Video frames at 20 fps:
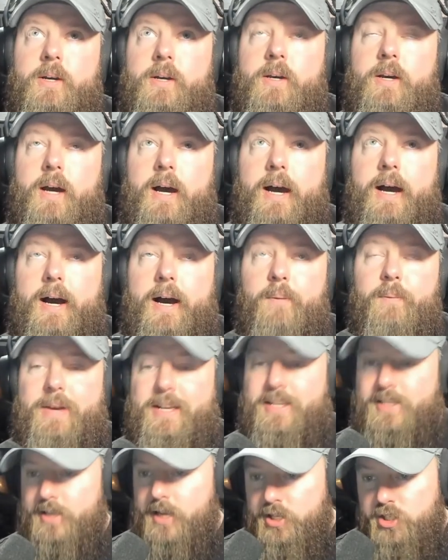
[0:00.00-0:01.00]

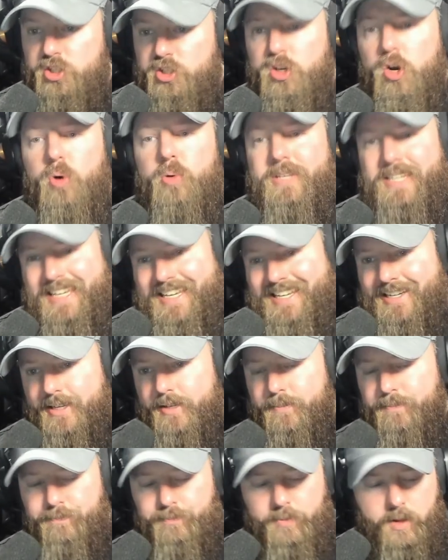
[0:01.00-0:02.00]
it's so
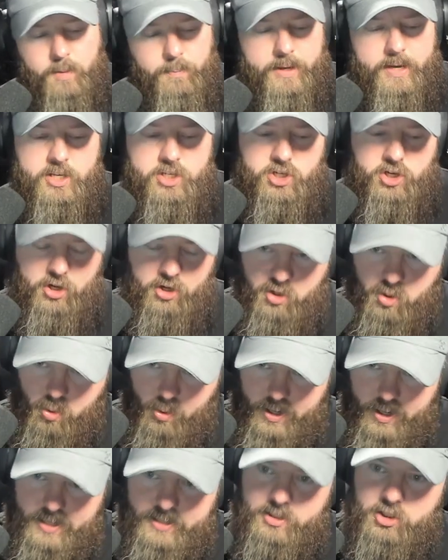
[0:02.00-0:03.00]
needed, because you're
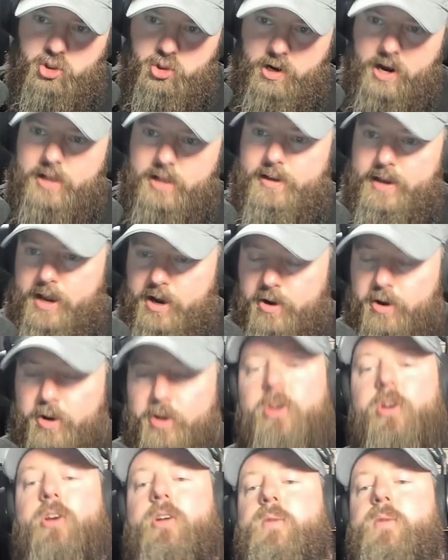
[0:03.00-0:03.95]
going to trial and error. You're going to